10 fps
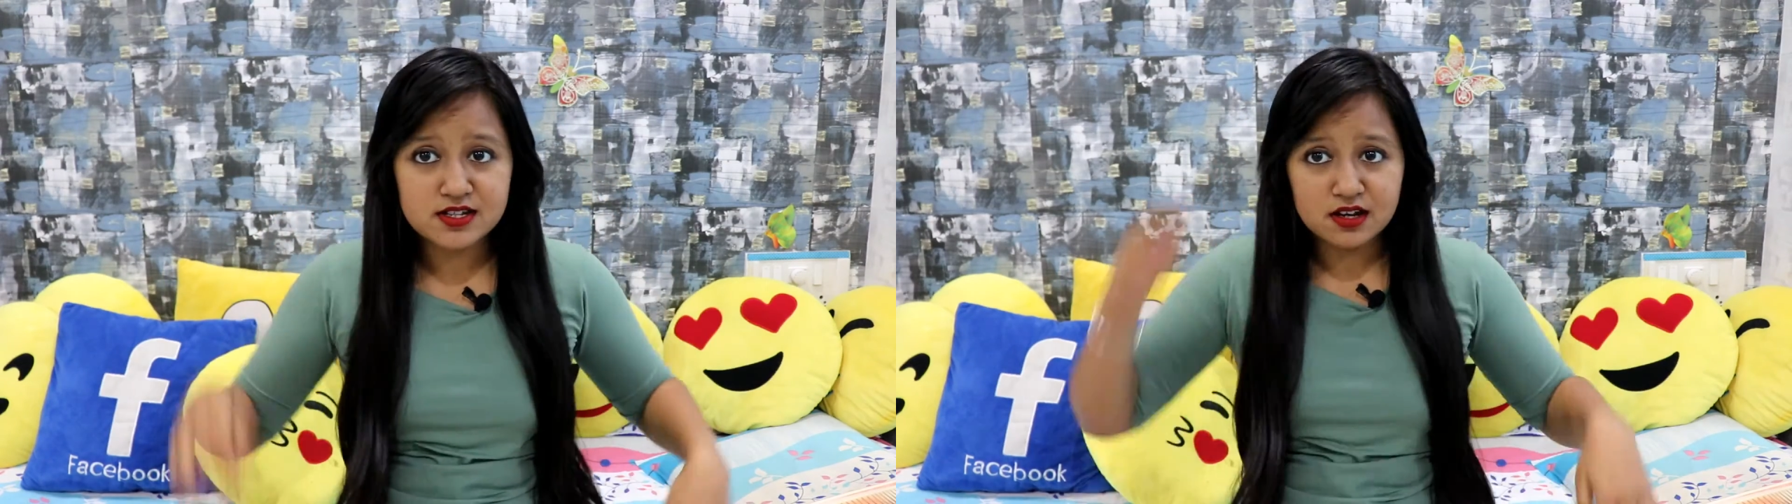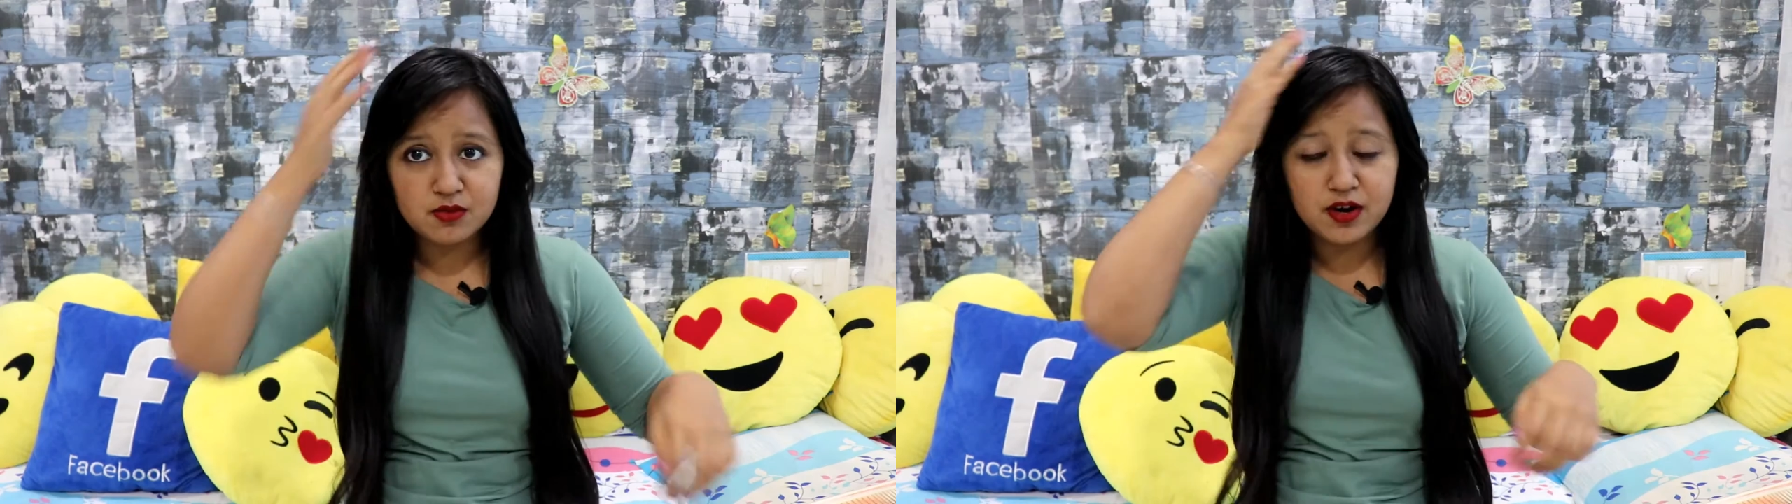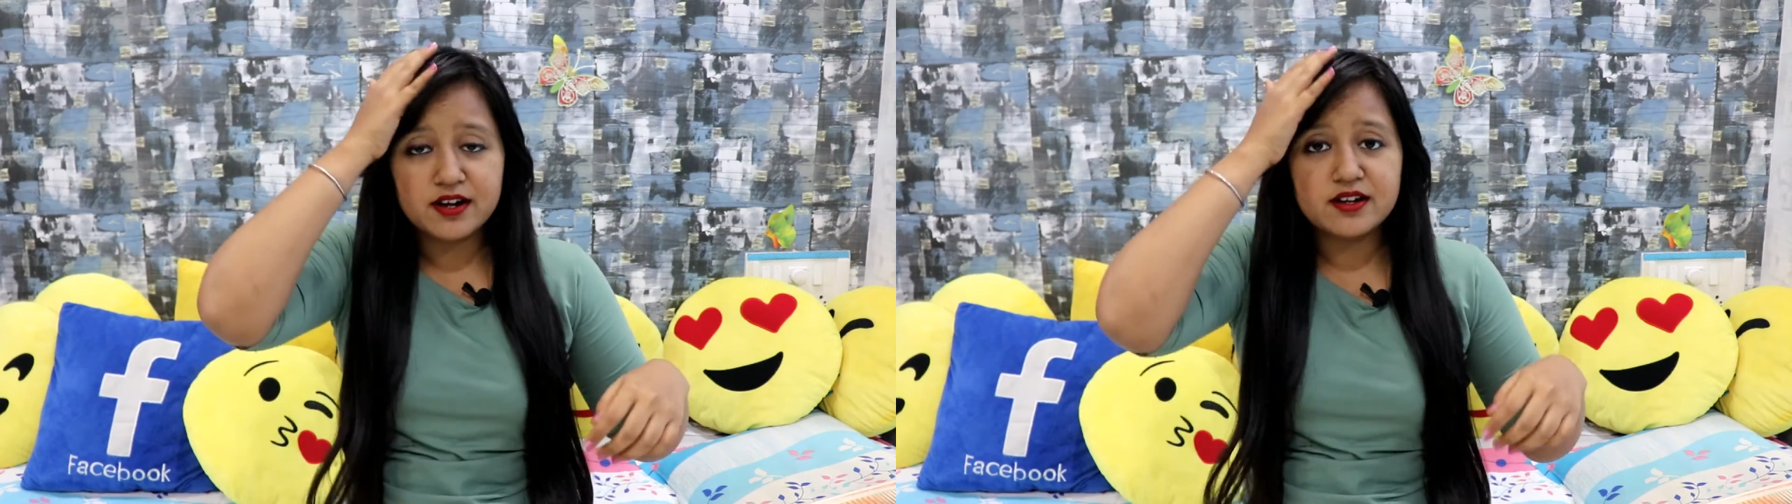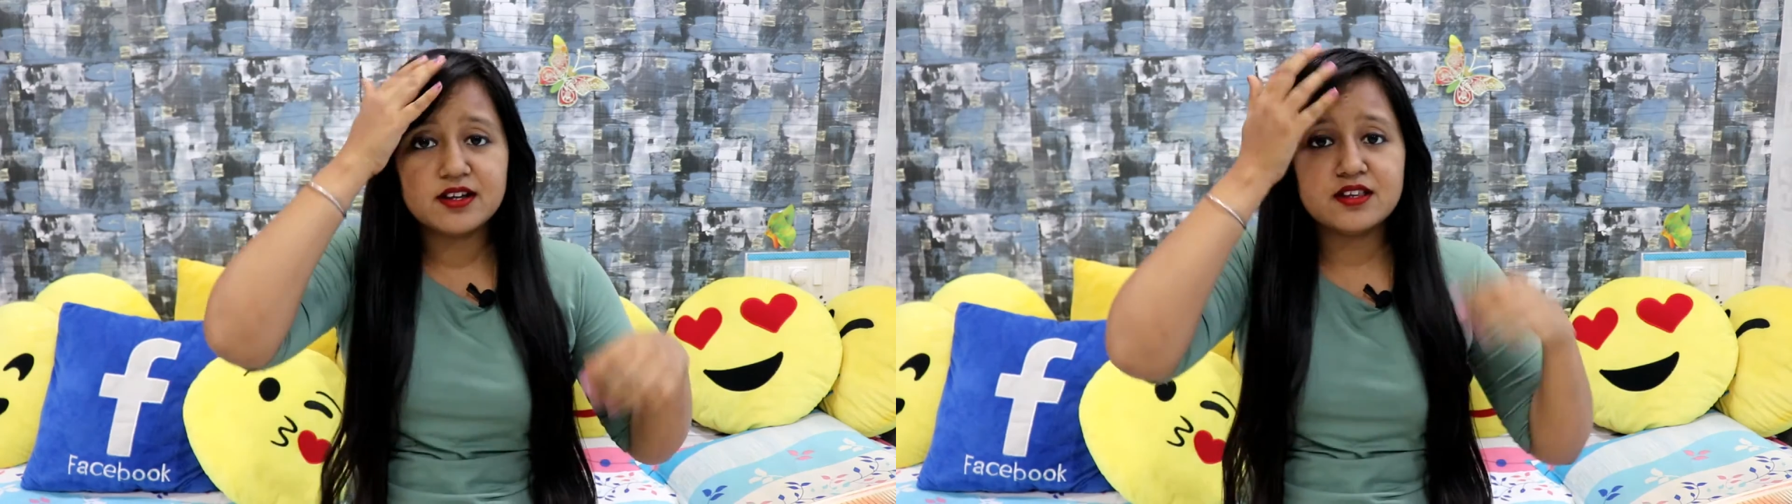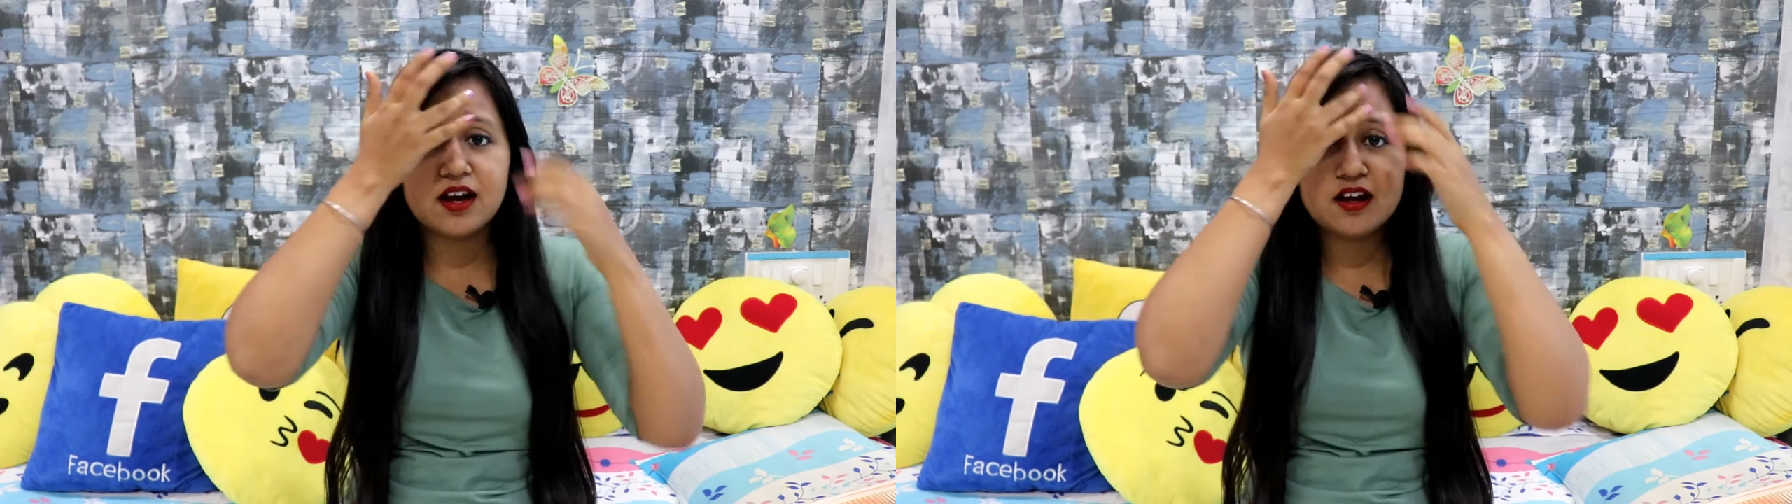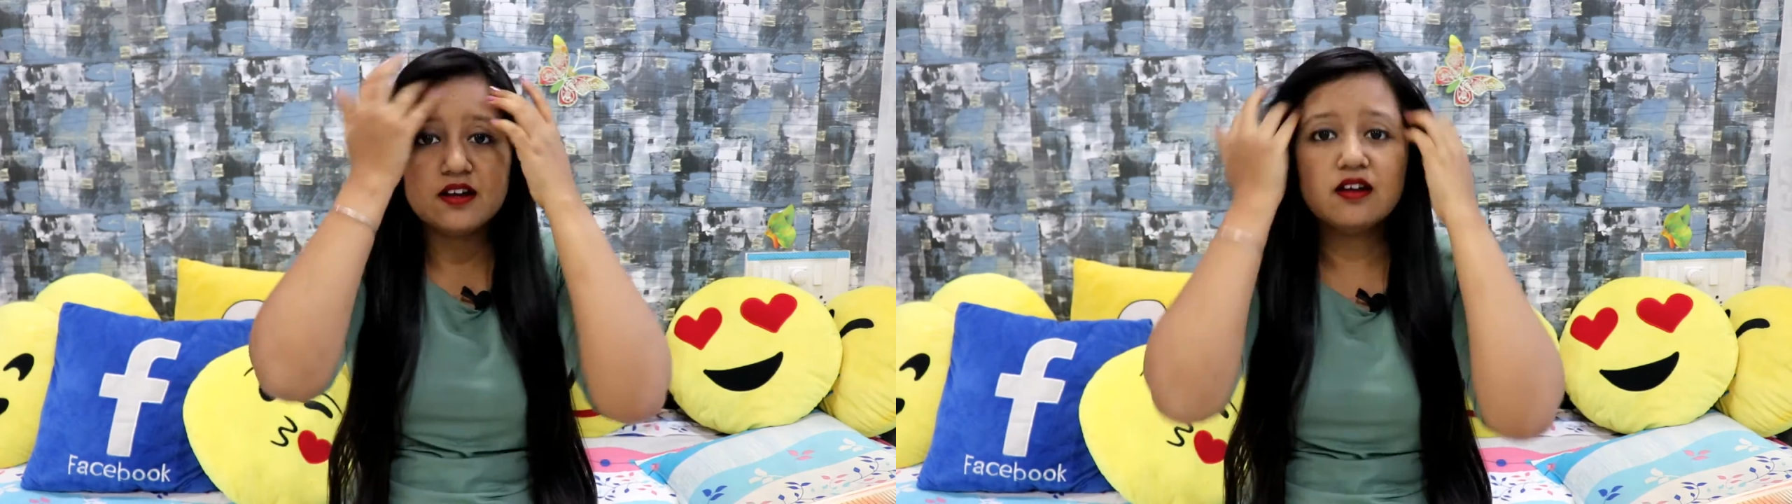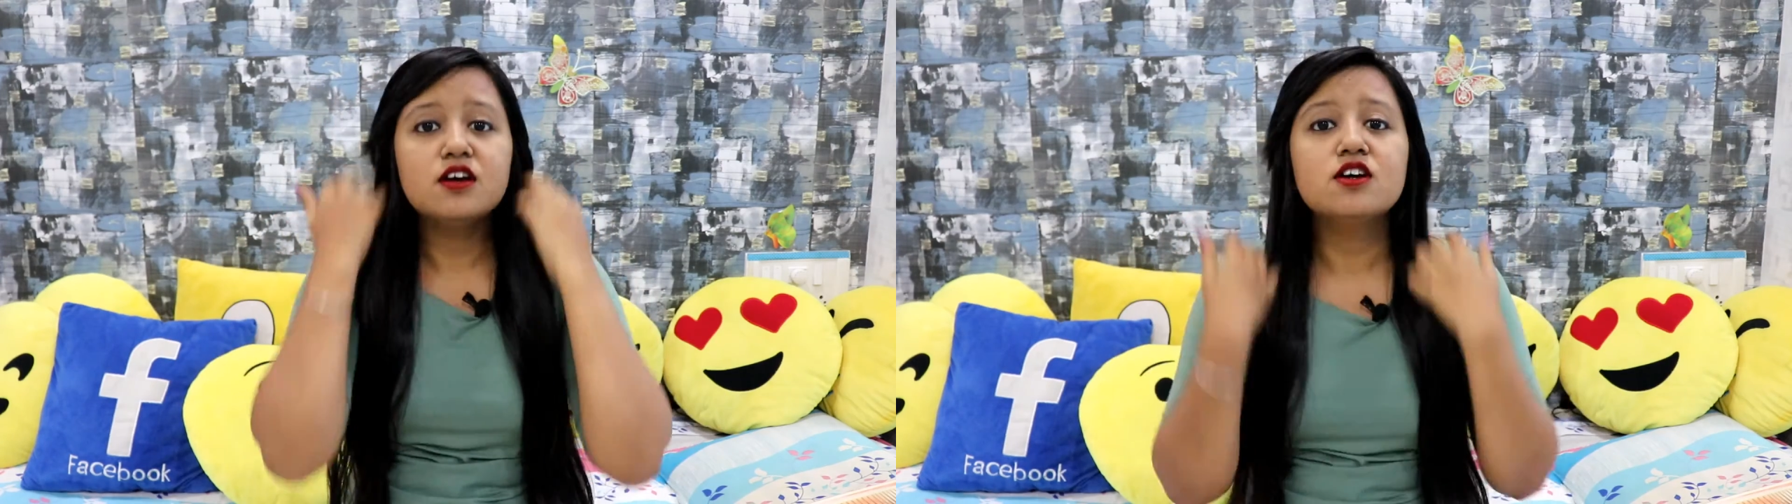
are wondering that